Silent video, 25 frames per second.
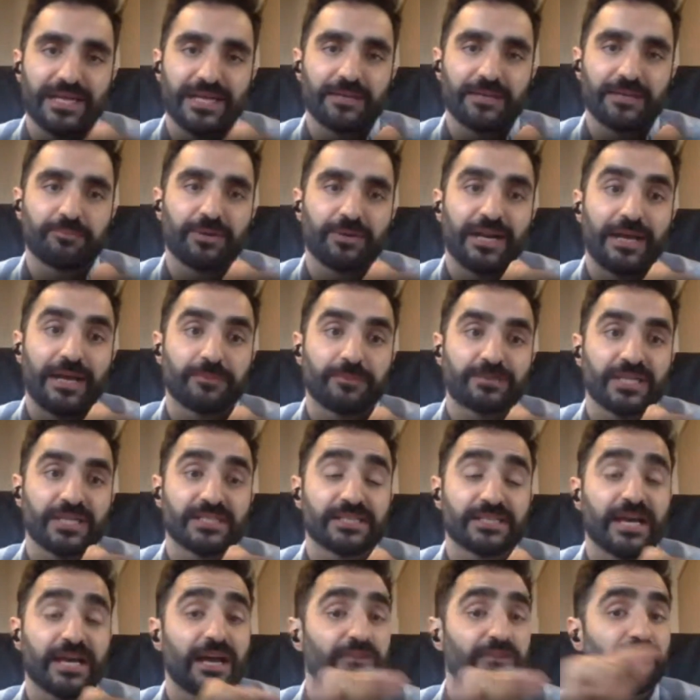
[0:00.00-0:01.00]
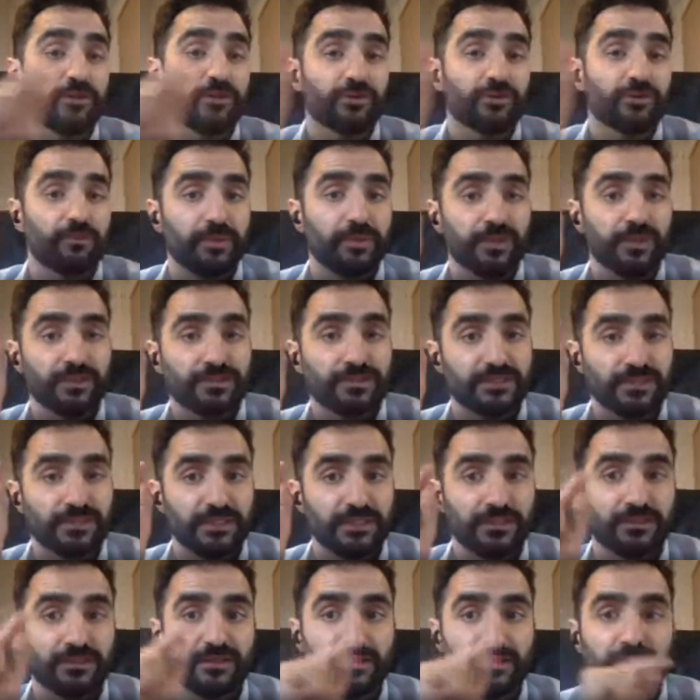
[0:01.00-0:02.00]
that perhaps has a high
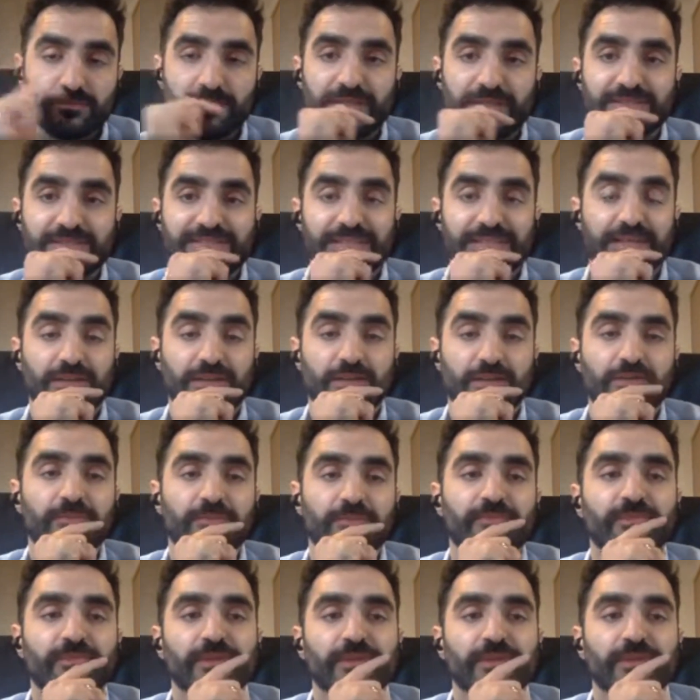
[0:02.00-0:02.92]
vulnerability signal,